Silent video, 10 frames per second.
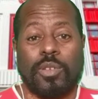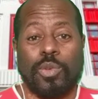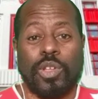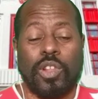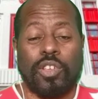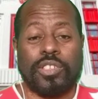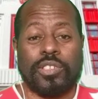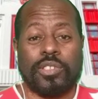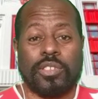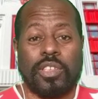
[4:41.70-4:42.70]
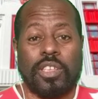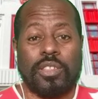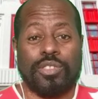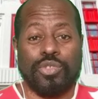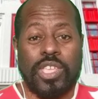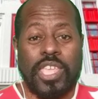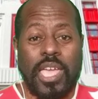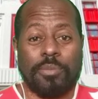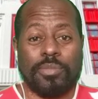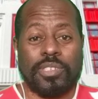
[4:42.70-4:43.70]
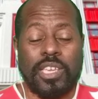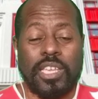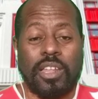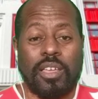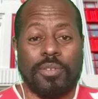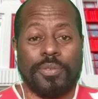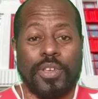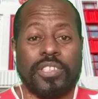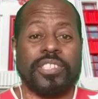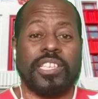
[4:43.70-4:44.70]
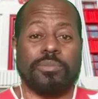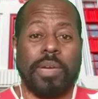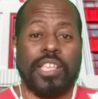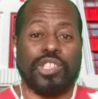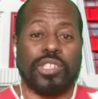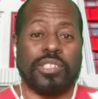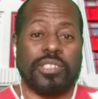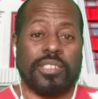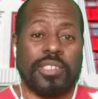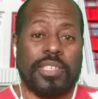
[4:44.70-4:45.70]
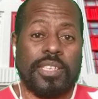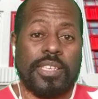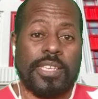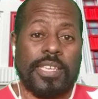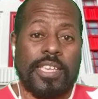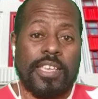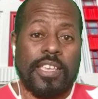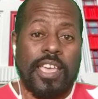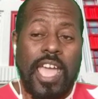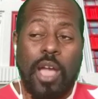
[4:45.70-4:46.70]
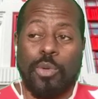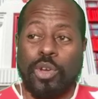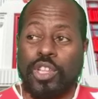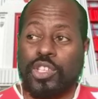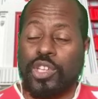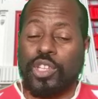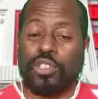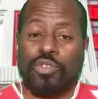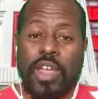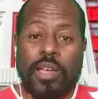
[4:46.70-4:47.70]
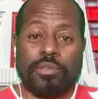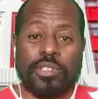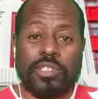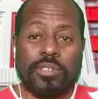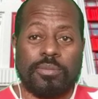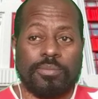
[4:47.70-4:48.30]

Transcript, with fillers: We lost three games in our first six matches. How we're going to turn this around,